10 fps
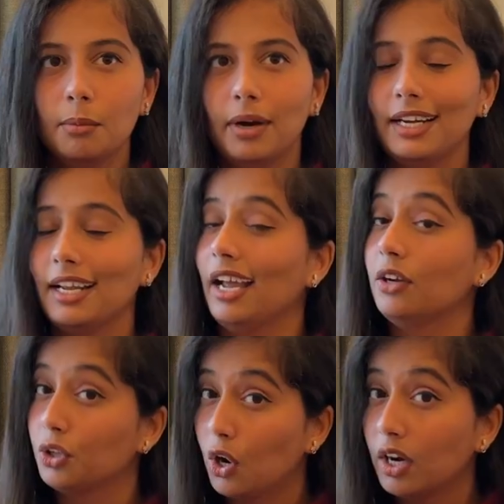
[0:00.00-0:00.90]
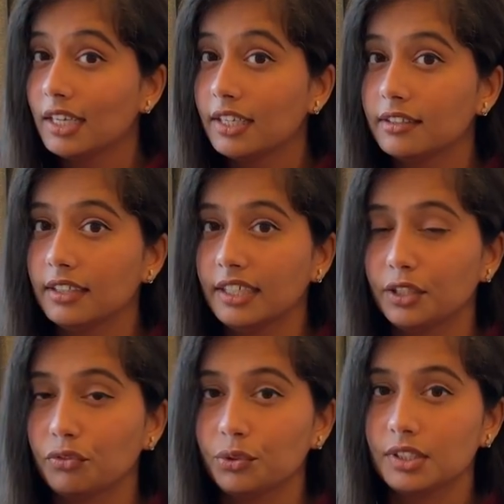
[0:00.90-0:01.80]
but I could not clear the
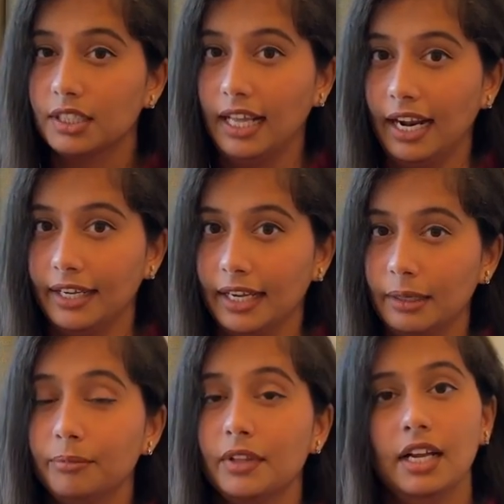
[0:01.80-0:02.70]
interviews at that time.